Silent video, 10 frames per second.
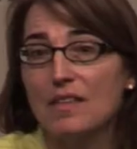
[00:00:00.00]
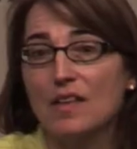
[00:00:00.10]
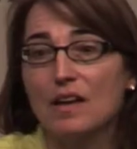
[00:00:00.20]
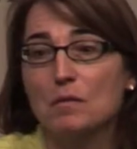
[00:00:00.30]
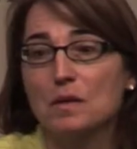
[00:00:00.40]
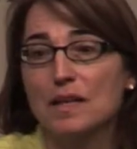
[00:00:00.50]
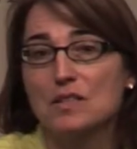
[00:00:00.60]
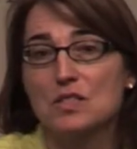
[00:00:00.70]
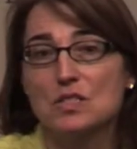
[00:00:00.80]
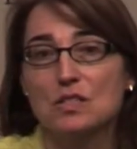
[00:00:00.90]
I think it
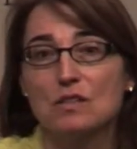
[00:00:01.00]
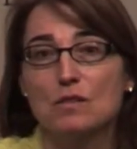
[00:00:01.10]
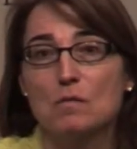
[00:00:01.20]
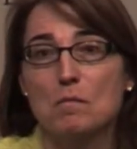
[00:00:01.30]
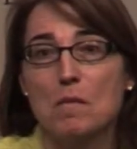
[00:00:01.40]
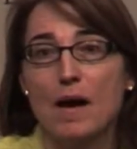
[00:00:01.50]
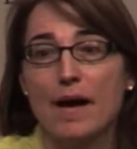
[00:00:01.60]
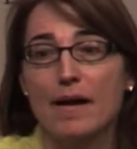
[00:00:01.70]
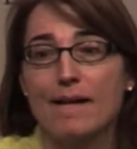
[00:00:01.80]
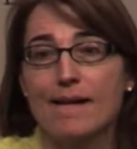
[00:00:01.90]
relates to
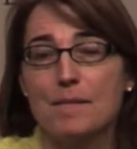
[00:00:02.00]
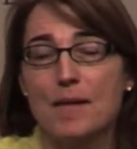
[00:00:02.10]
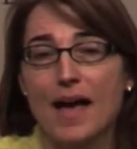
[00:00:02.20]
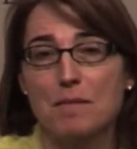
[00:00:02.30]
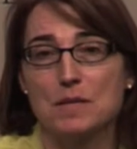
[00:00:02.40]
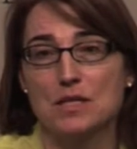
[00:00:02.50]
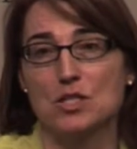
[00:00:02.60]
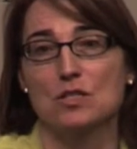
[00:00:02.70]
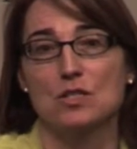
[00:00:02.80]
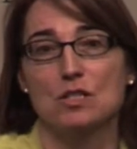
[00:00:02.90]
my
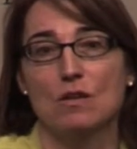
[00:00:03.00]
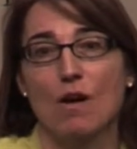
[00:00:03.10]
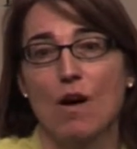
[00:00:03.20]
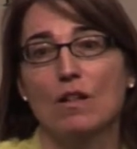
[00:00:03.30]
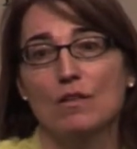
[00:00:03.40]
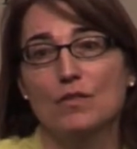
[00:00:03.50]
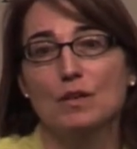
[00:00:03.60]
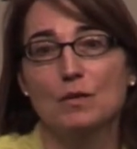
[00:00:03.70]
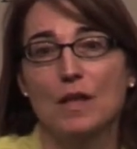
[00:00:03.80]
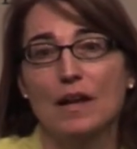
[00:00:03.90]
admonition to all of
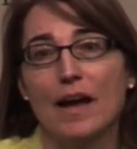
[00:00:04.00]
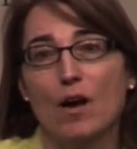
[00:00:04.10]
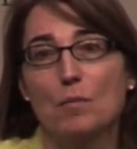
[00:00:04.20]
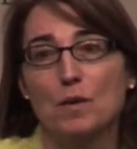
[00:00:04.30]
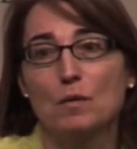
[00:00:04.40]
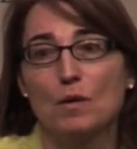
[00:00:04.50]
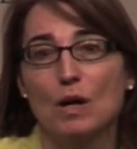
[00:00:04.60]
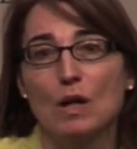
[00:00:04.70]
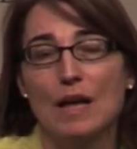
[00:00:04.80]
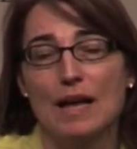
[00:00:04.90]
you that I hope you
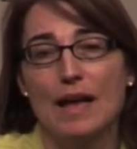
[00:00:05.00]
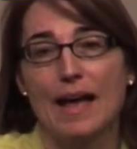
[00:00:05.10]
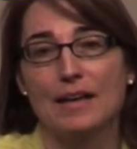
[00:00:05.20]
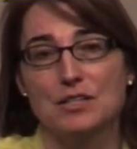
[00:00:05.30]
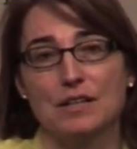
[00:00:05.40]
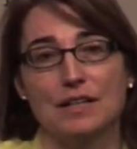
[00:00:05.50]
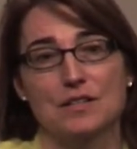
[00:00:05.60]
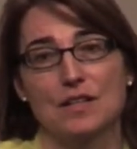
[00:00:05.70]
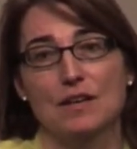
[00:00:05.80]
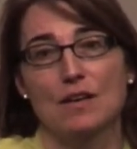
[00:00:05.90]
will enter
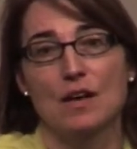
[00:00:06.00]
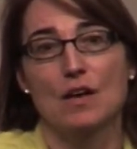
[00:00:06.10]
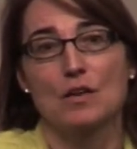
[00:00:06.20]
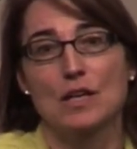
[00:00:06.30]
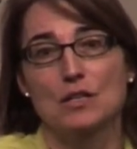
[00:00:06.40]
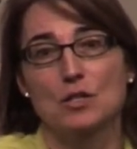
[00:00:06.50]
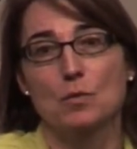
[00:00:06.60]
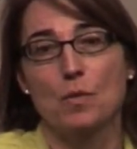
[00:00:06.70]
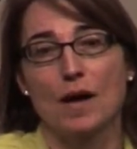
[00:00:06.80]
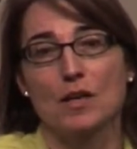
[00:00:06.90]
into
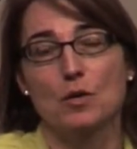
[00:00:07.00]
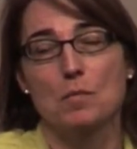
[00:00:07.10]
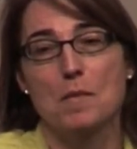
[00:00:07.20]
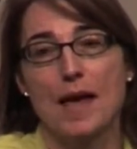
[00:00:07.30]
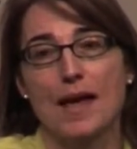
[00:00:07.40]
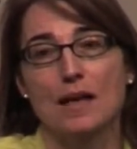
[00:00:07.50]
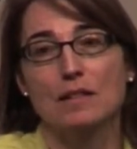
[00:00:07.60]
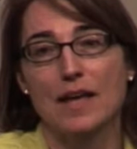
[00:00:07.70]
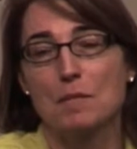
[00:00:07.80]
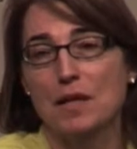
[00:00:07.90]
what you may
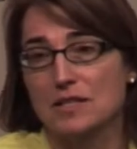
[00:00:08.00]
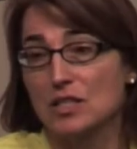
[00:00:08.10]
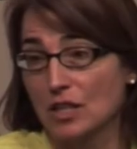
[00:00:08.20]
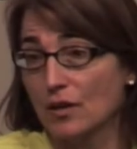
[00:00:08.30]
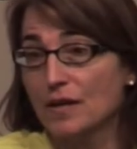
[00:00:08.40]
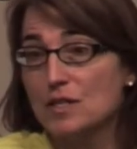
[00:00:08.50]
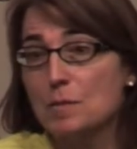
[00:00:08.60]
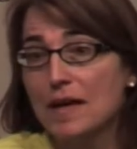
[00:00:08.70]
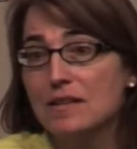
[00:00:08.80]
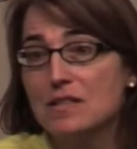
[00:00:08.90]
label as security
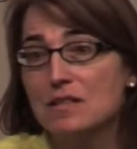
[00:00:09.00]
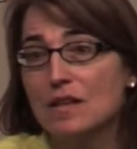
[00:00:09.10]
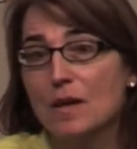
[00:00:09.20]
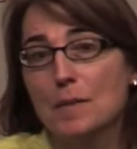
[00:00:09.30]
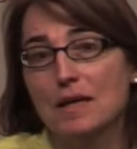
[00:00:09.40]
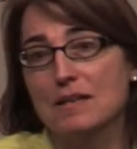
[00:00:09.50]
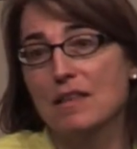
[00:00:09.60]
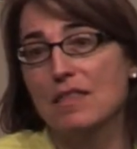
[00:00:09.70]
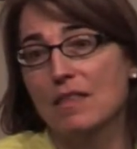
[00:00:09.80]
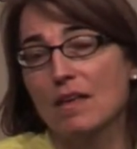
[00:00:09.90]
space, because I
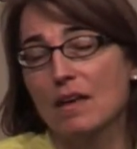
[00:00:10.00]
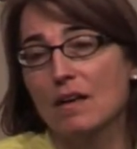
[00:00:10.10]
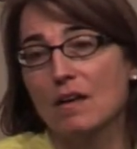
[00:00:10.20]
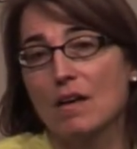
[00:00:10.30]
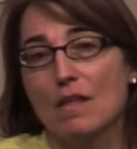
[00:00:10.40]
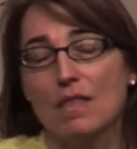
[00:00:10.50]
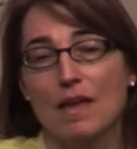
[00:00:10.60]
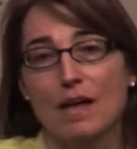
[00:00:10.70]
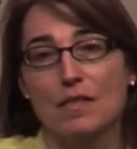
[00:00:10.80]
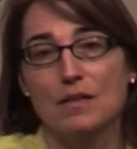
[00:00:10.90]
think
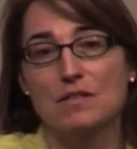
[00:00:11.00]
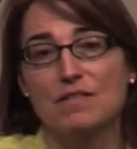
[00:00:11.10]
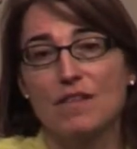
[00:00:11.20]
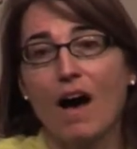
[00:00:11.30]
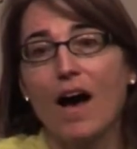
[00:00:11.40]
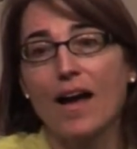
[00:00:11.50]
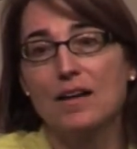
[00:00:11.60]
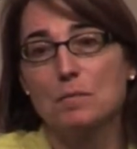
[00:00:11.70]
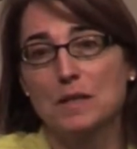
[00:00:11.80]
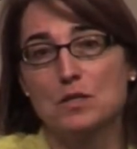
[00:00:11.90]
that the
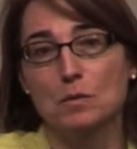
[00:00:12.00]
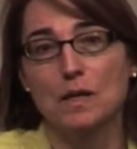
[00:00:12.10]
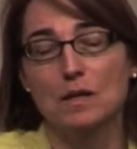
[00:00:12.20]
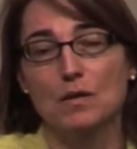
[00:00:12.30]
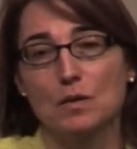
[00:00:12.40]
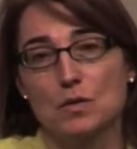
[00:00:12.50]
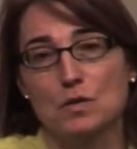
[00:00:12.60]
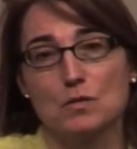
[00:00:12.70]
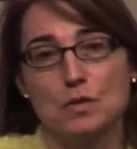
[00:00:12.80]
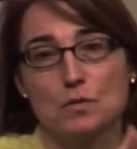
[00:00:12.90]
divide between those
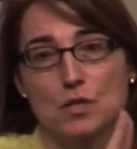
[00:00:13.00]
who do